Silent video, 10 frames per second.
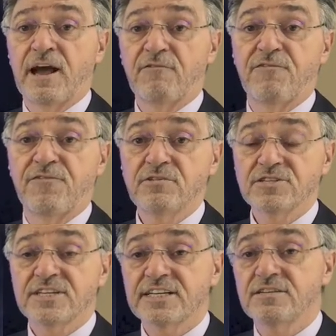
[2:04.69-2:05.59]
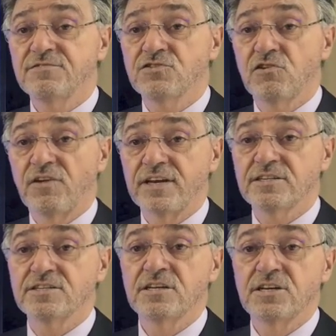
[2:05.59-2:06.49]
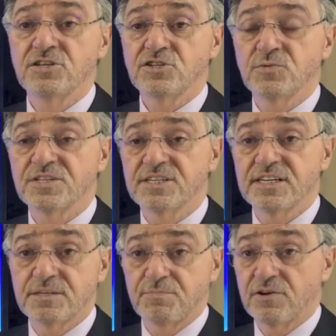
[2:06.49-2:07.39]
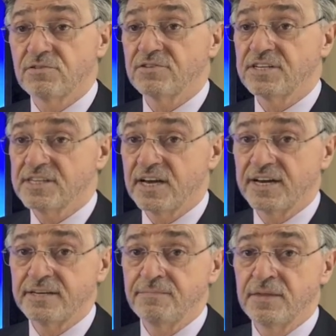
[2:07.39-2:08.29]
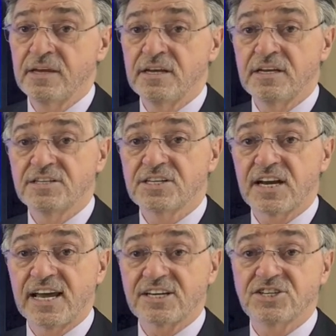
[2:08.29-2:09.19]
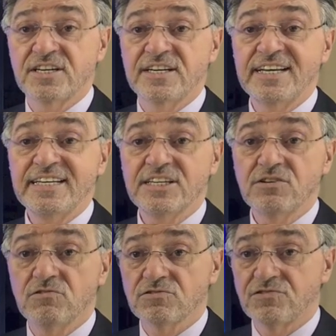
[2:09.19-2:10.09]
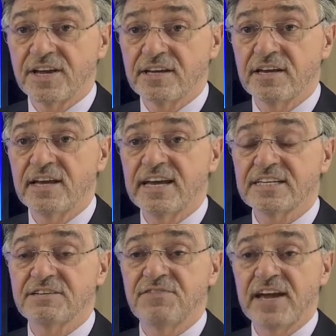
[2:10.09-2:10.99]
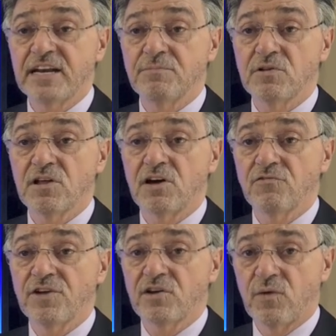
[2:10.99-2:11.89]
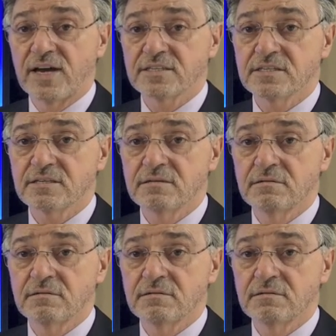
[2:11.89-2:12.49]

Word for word: A full set of drawings to assist product design, selection and easy ordering is available on request.